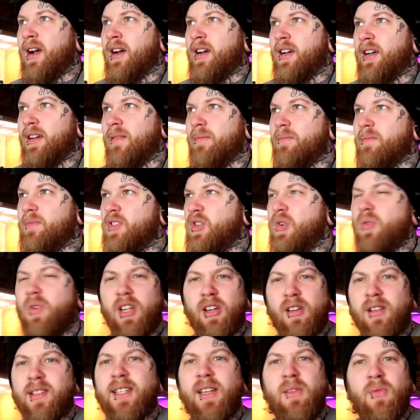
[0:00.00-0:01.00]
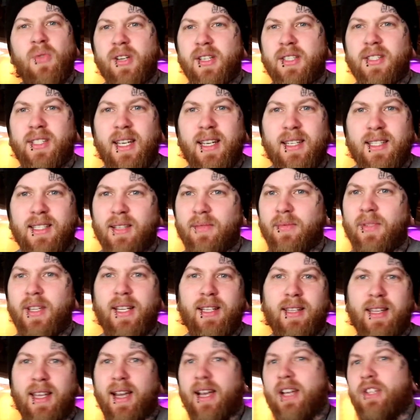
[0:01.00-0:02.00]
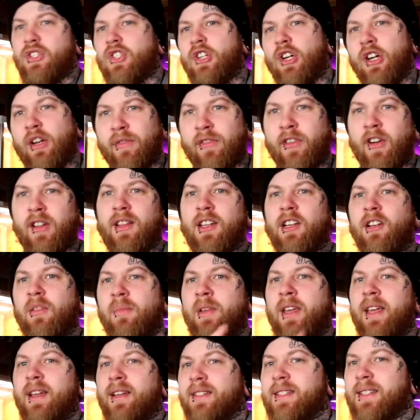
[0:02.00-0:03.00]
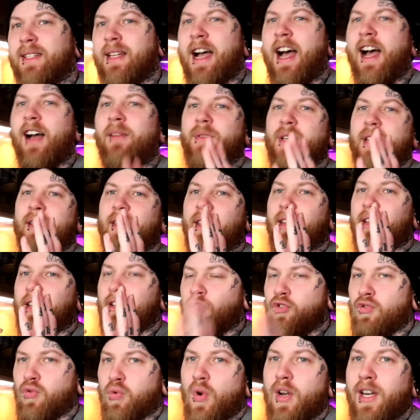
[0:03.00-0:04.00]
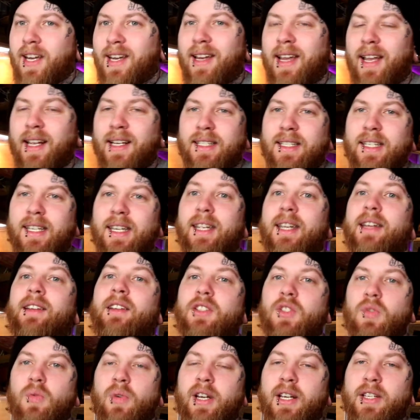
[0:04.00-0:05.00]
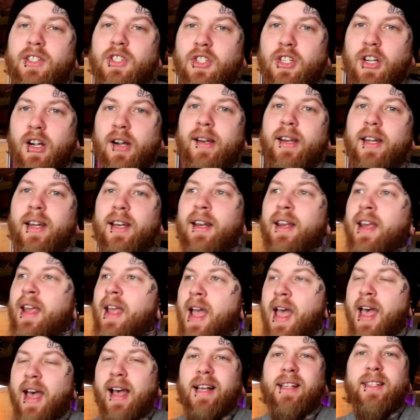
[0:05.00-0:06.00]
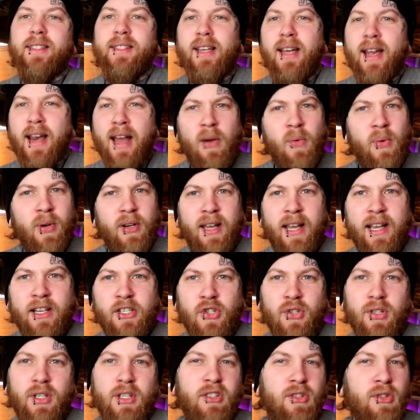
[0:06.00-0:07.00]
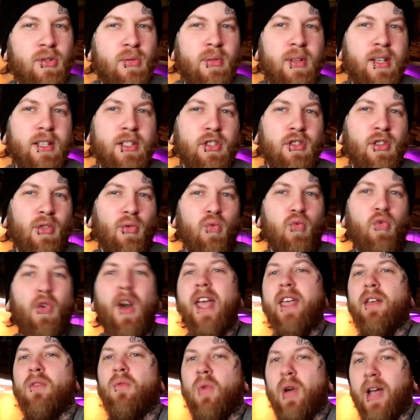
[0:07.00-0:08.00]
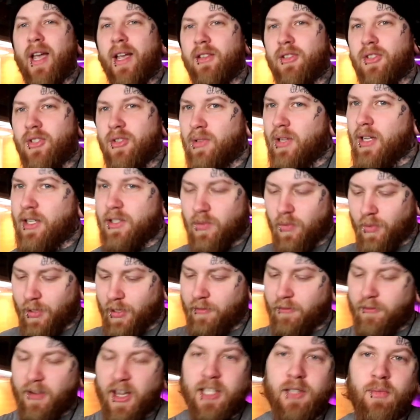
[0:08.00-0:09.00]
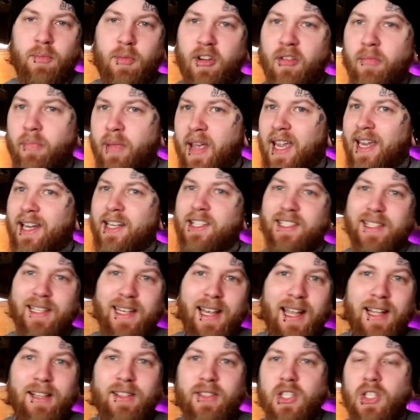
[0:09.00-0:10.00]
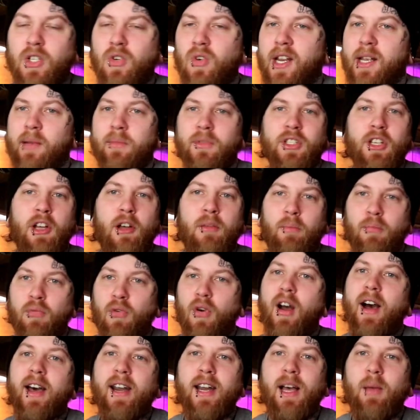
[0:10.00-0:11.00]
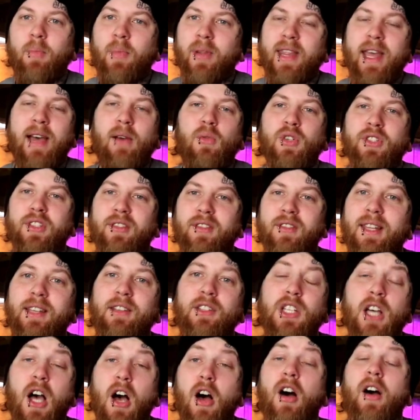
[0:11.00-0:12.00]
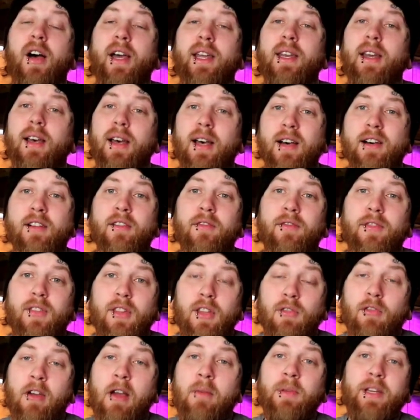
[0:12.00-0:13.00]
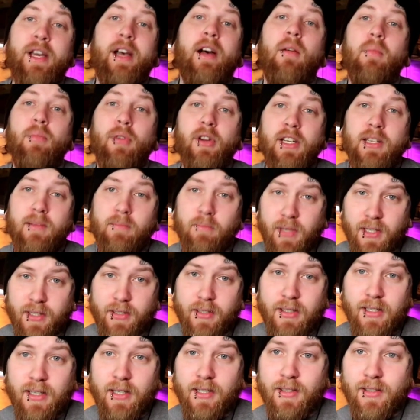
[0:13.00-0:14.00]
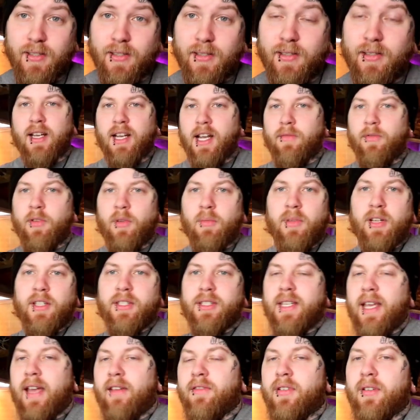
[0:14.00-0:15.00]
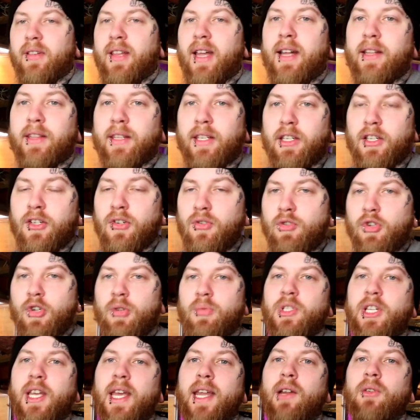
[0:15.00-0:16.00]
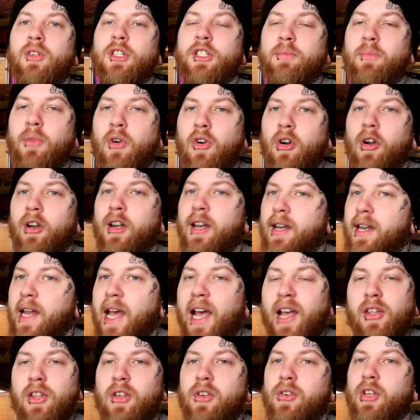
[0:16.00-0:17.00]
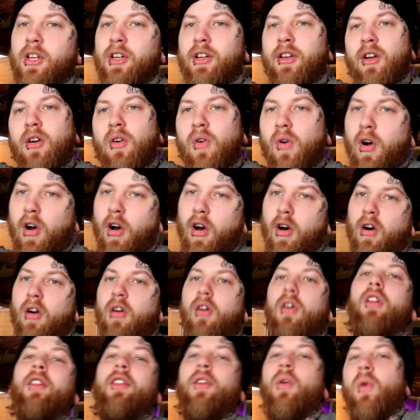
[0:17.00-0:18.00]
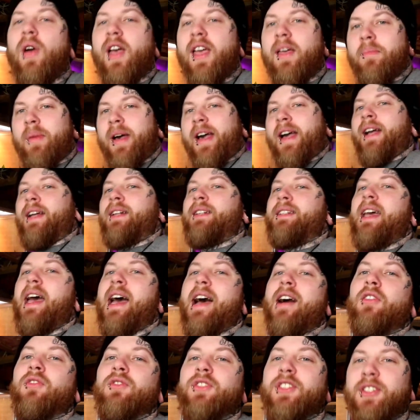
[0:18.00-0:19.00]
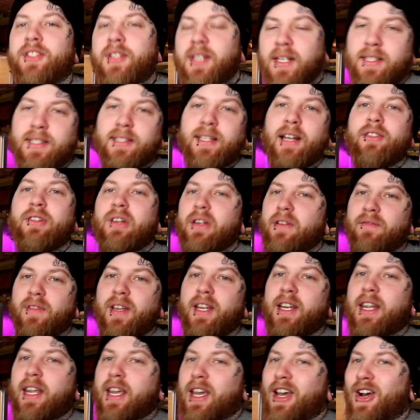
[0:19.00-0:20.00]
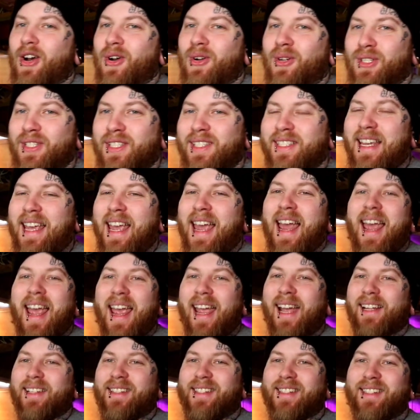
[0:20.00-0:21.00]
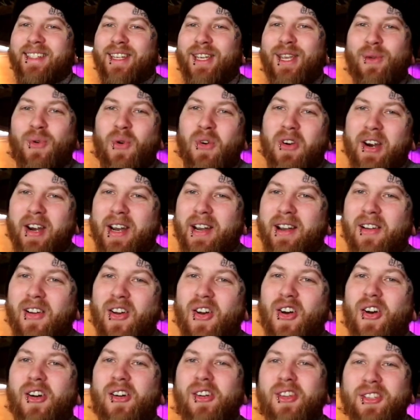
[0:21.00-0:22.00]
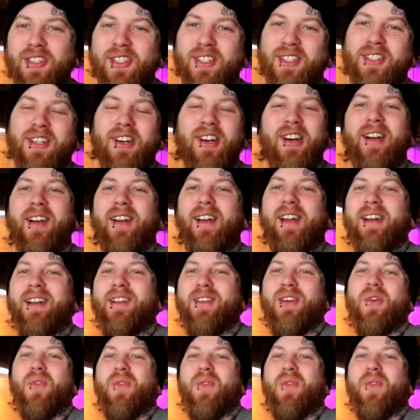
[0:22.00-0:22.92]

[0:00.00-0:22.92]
2 years, I want to say, something like that. I started for a little bit, stopped, and then in 2019 is when I started. I said, I want to actually do this the right way. So that's when the Facebook page, the Instagram was all brought up, and that the dawn of the reptile breeding business. A couple months after that, the YouTube channel was born, and now you can go all the way back down 600 videos and see where it all started